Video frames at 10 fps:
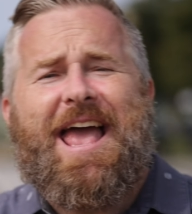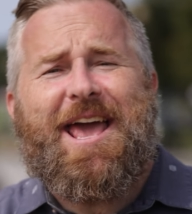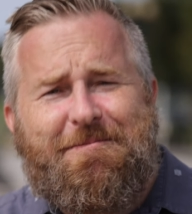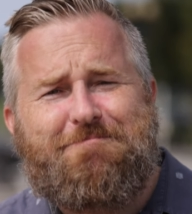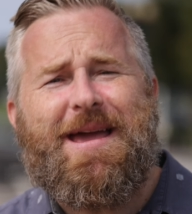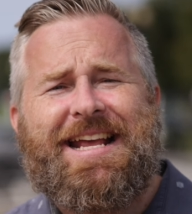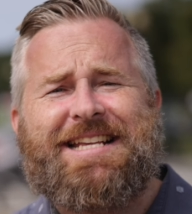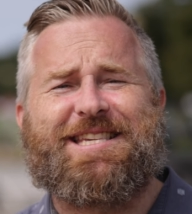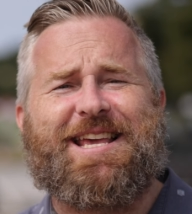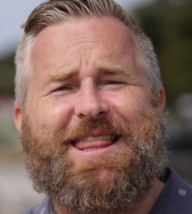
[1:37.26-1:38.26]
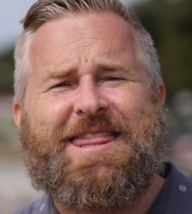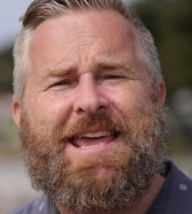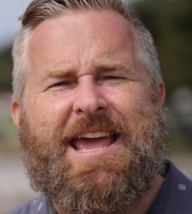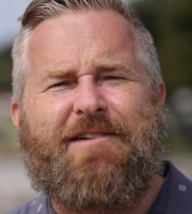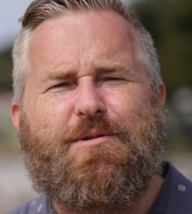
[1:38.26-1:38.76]
an amazing
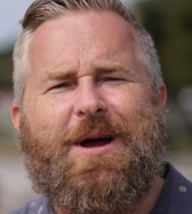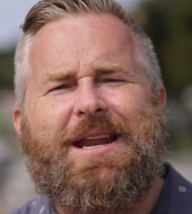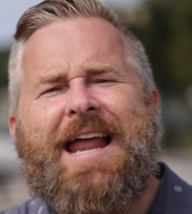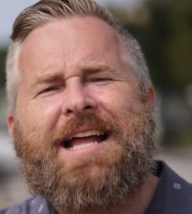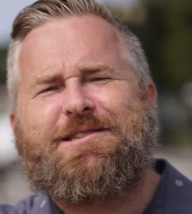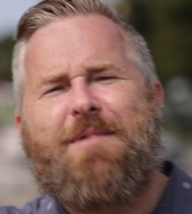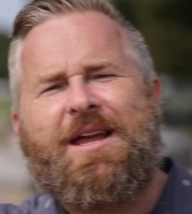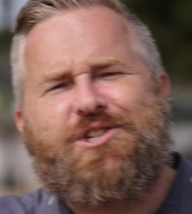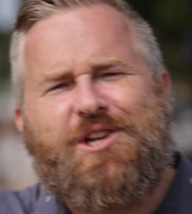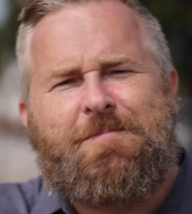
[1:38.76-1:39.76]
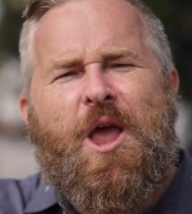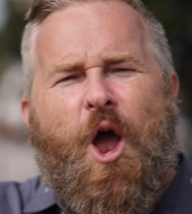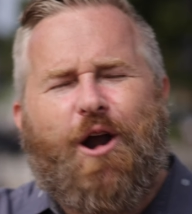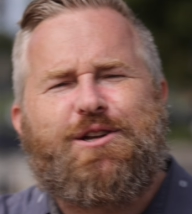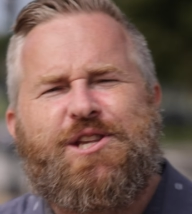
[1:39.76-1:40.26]
thing, everybody. Not to mention,
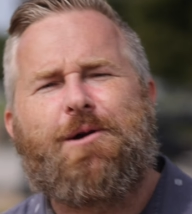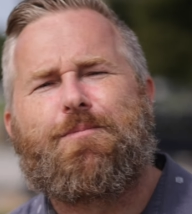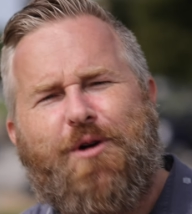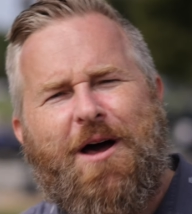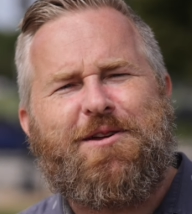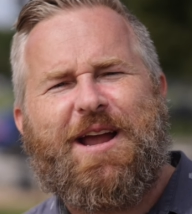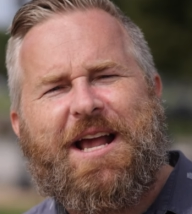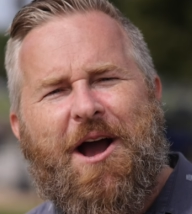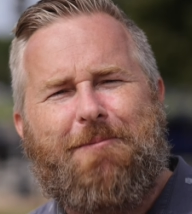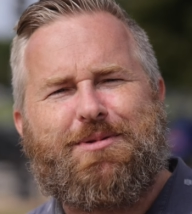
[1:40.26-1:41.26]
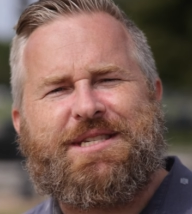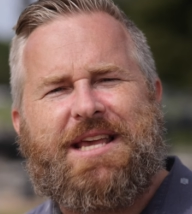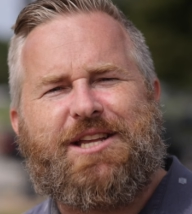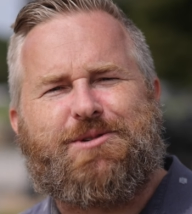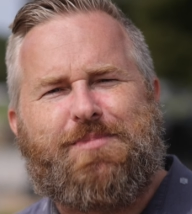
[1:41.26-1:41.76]
our dear brother at Compass
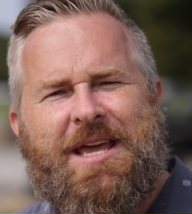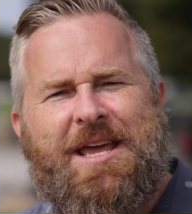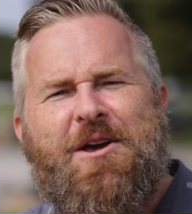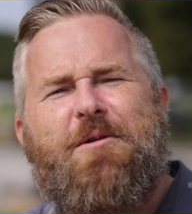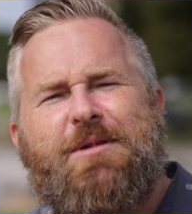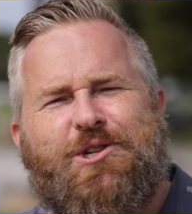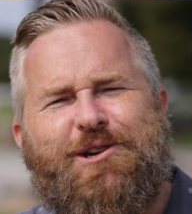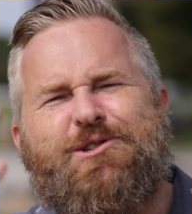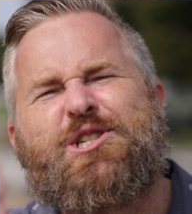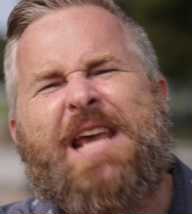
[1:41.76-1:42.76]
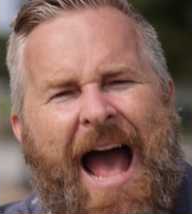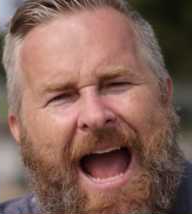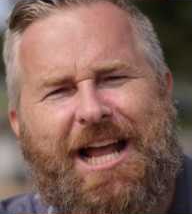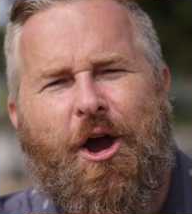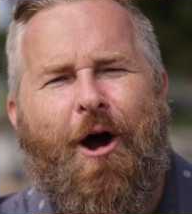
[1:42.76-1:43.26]
HB, Mr.
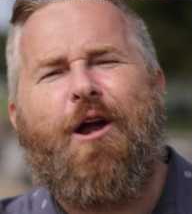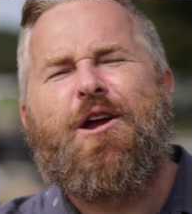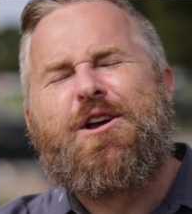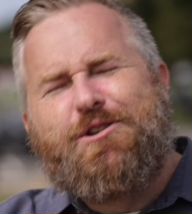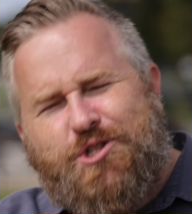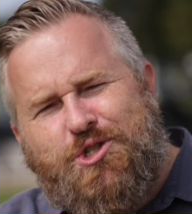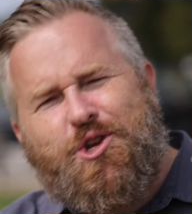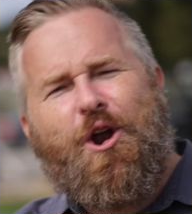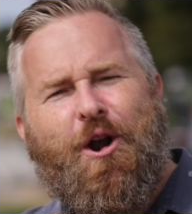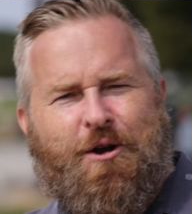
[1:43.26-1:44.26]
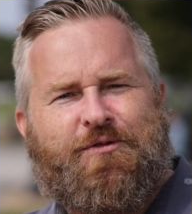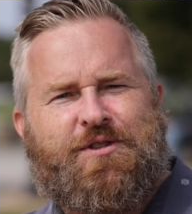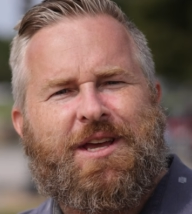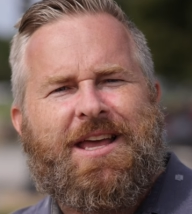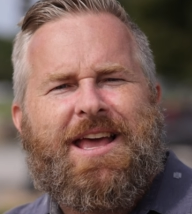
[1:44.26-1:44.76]
Scott Carr,
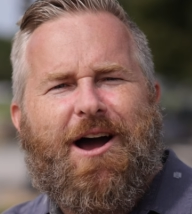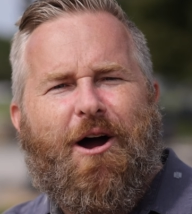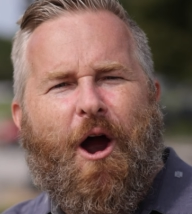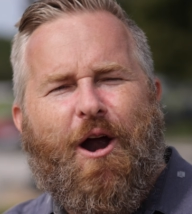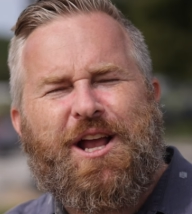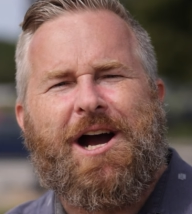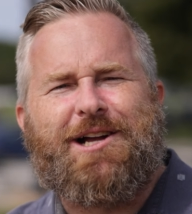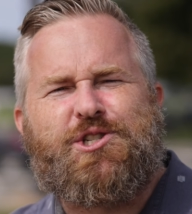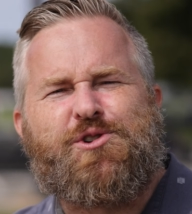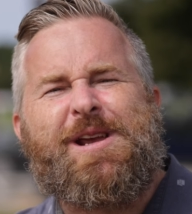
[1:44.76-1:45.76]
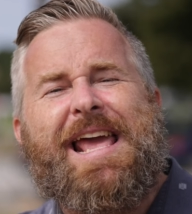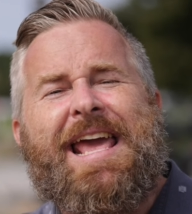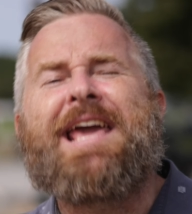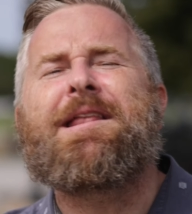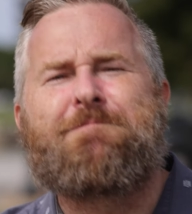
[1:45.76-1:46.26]
served our country
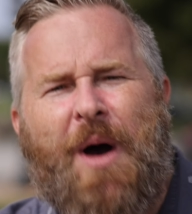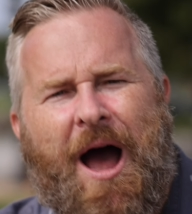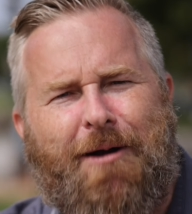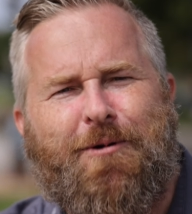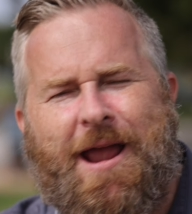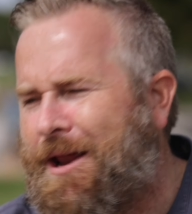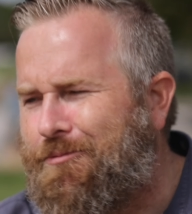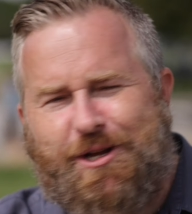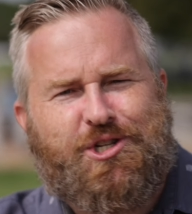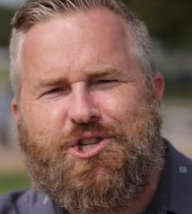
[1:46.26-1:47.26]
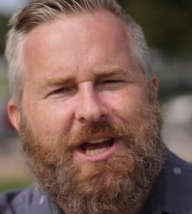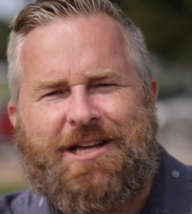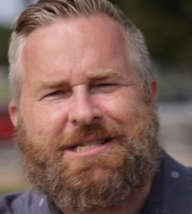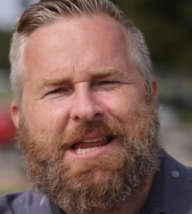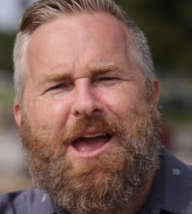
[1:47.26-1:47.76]
in Bahrain, which
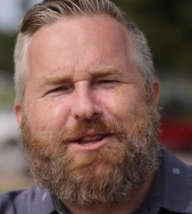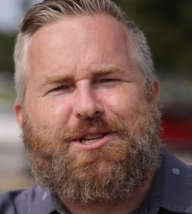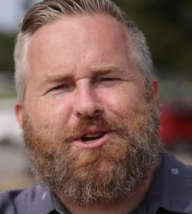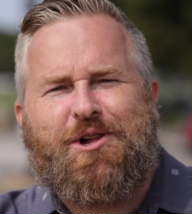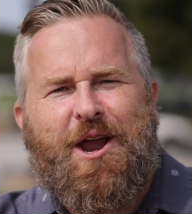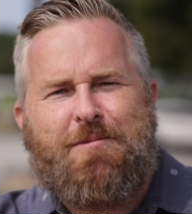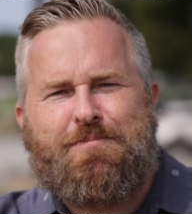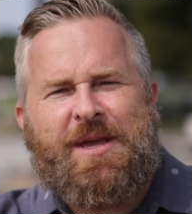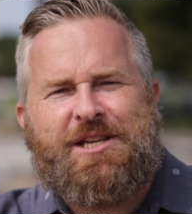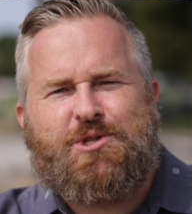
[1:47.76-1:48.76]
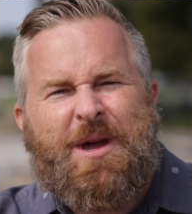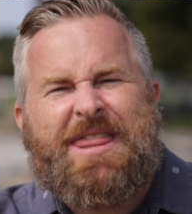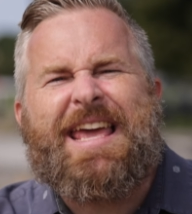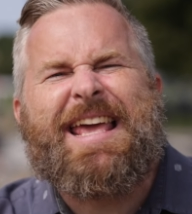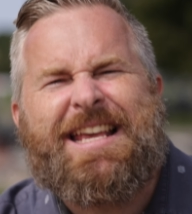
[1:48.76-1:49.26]
just declared peace with
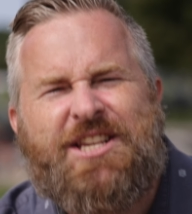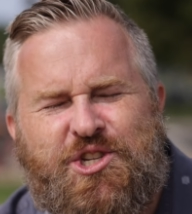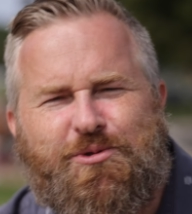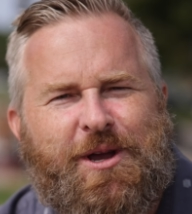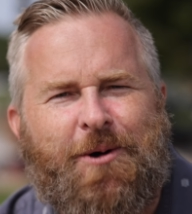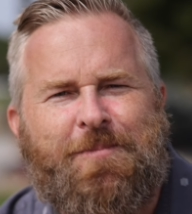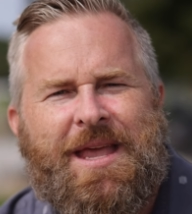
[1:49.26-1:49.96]
Israel.